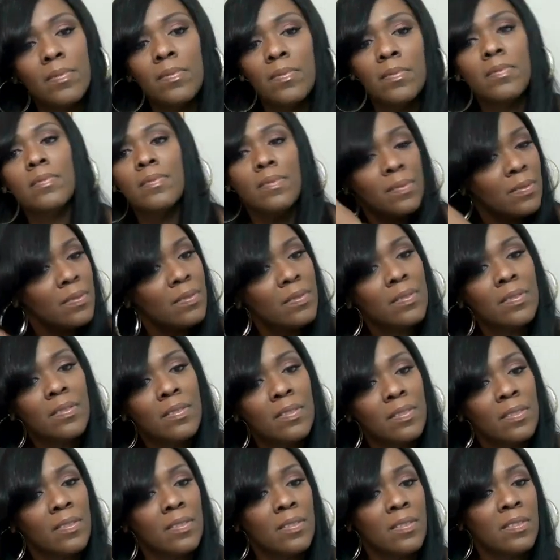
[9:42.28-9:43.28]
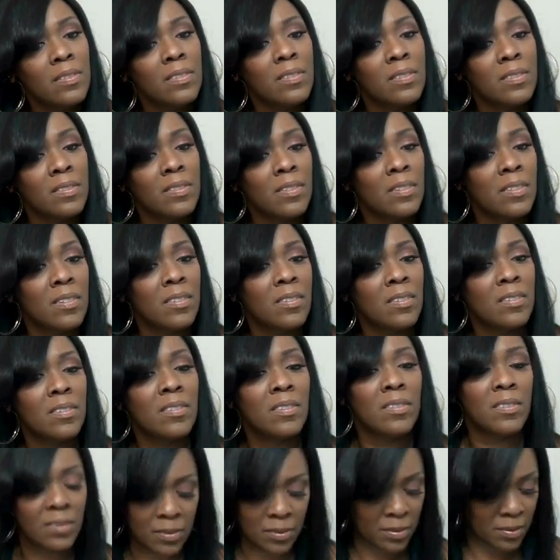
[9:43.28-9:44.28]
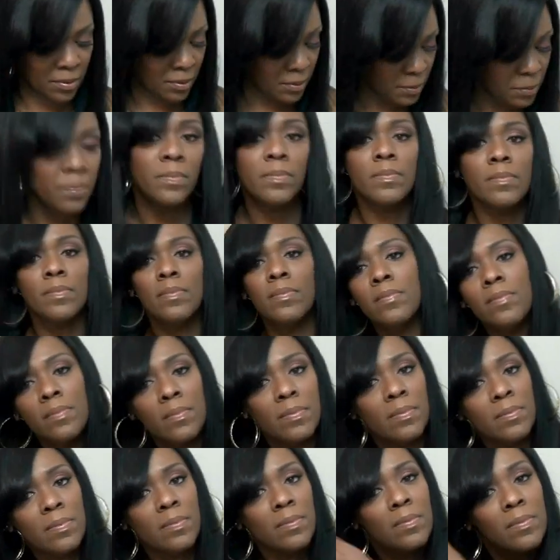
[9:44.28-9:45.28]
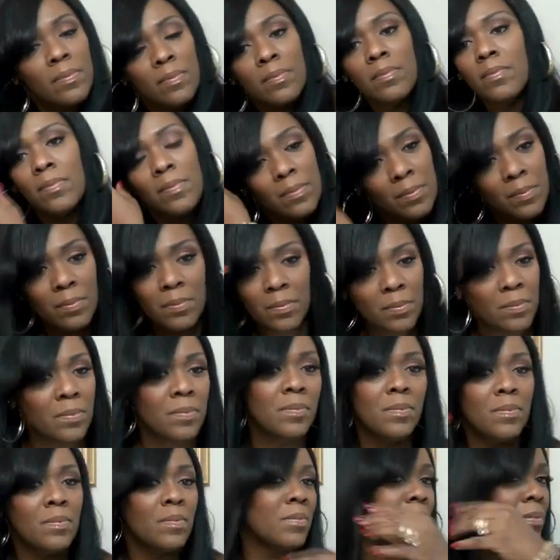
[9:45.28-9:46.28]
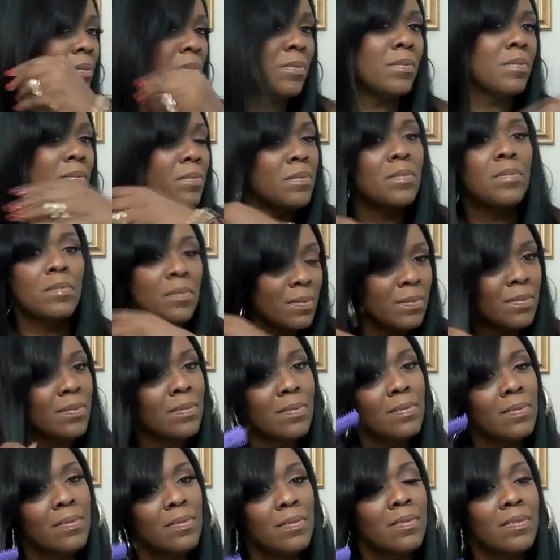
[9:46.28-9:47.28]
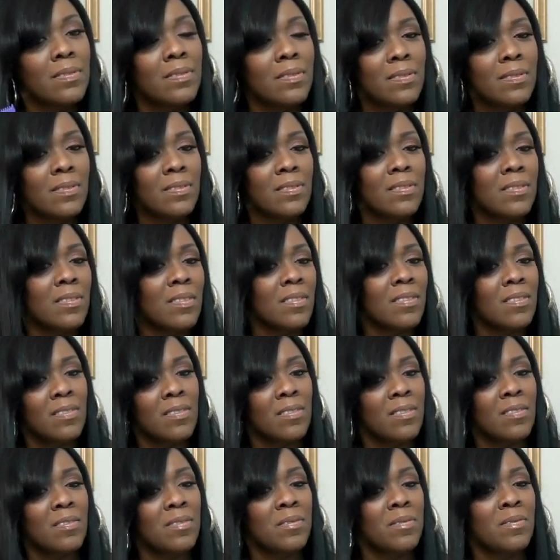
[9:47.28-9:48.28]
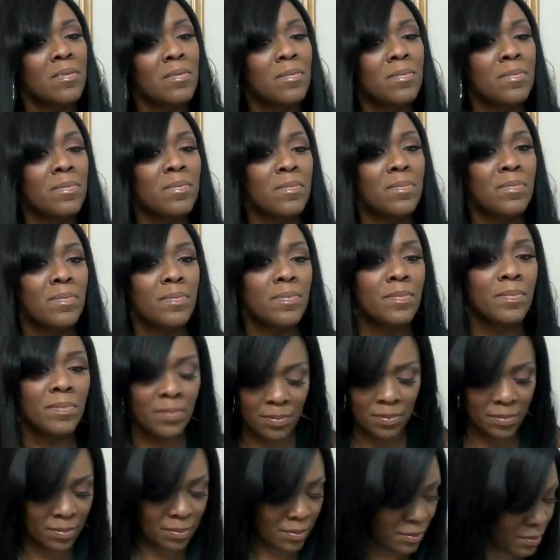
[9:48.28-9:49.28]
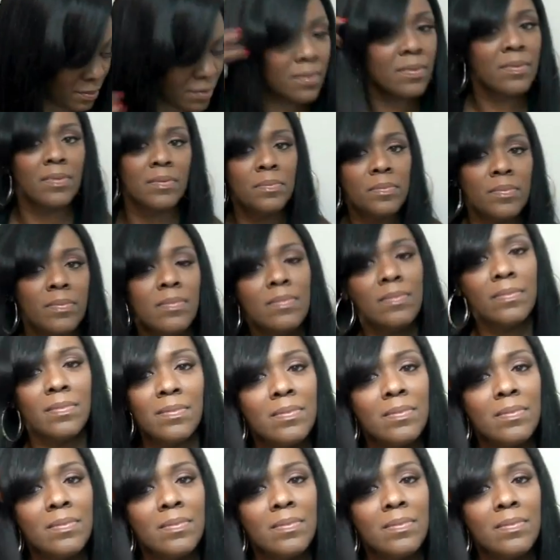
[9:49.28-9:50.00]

(silence)